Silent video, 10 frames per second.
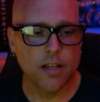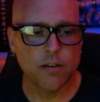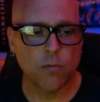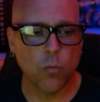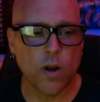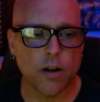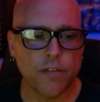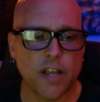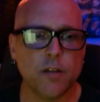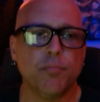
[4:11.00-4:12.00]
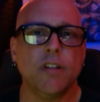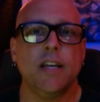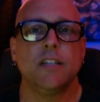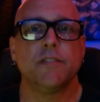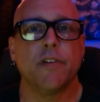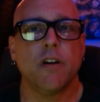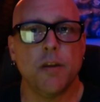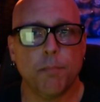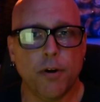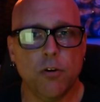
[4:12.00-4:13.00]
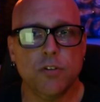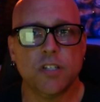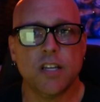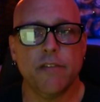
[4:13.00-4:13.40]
where they could play it as very imposing,